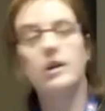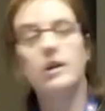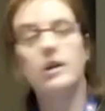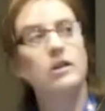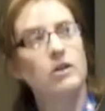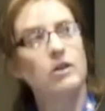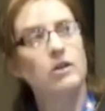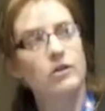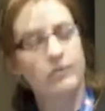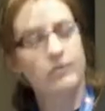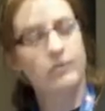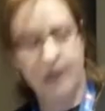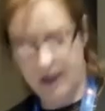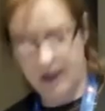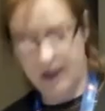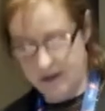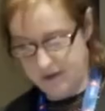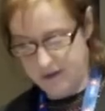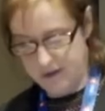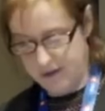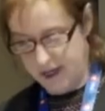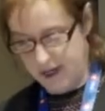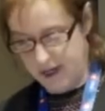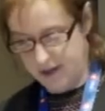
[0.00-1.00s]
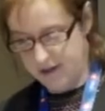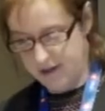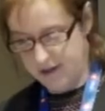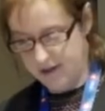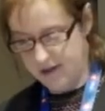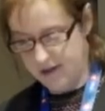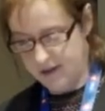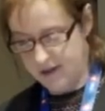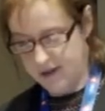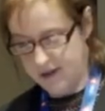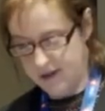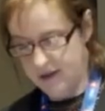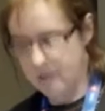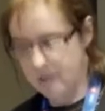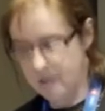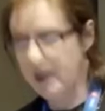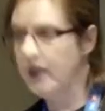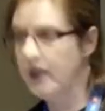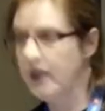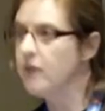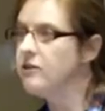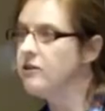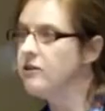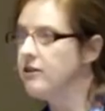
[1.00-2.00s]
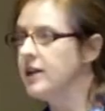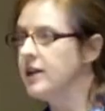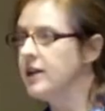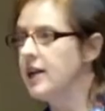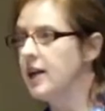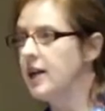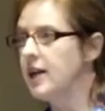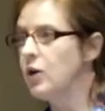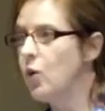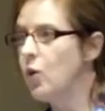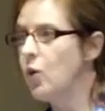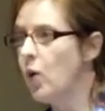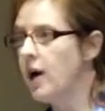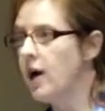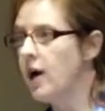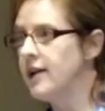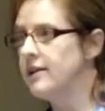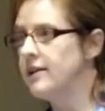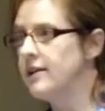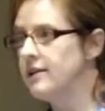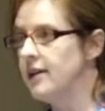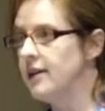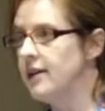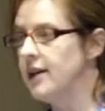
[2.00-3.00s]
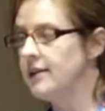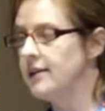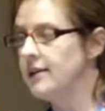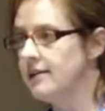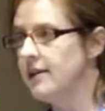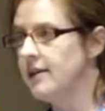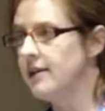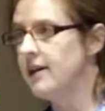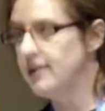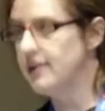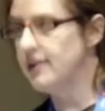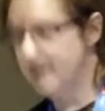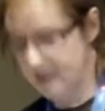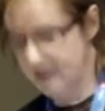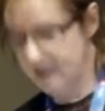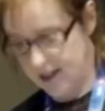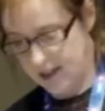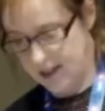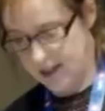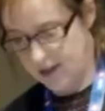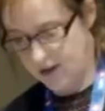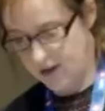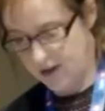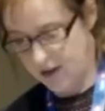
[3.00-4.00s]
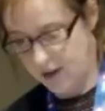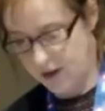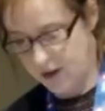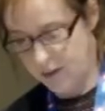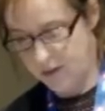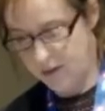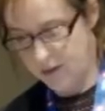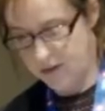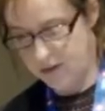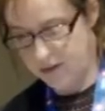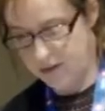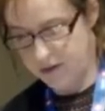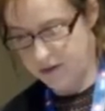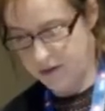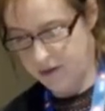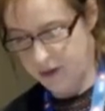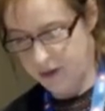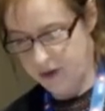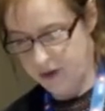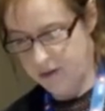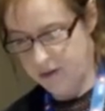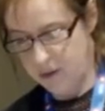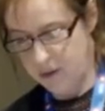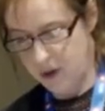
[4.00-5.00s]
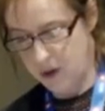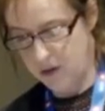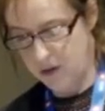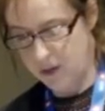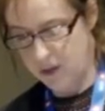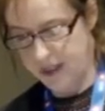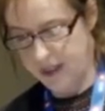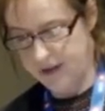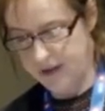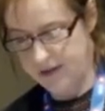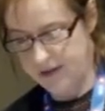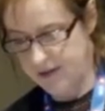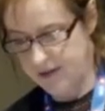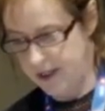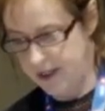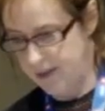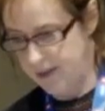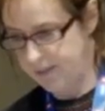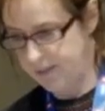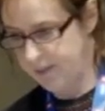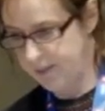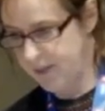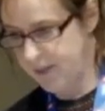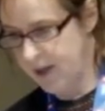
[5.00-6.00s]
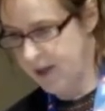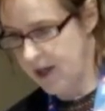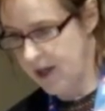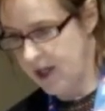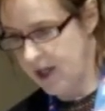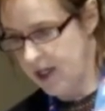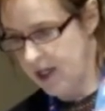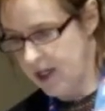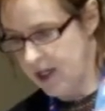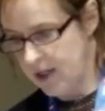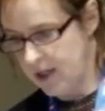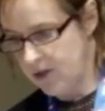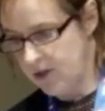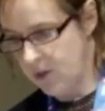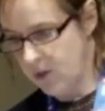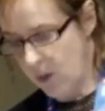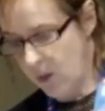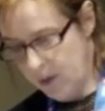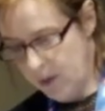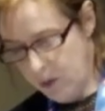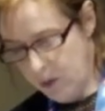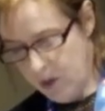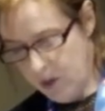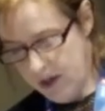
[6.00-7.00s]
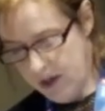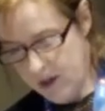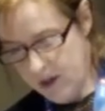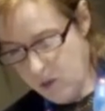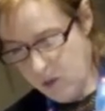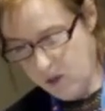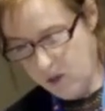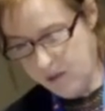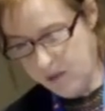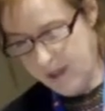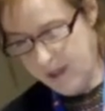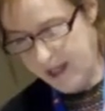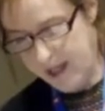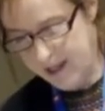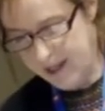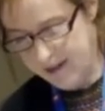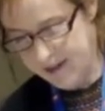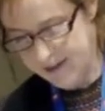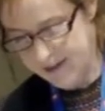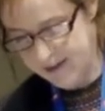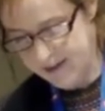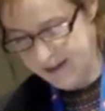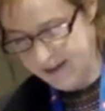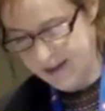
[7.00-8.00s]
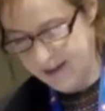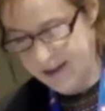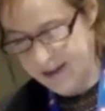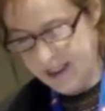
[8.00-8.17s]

There are a lot of other factors that make Greenland quite exciting in terms of, of prospectivity. So one point I want to make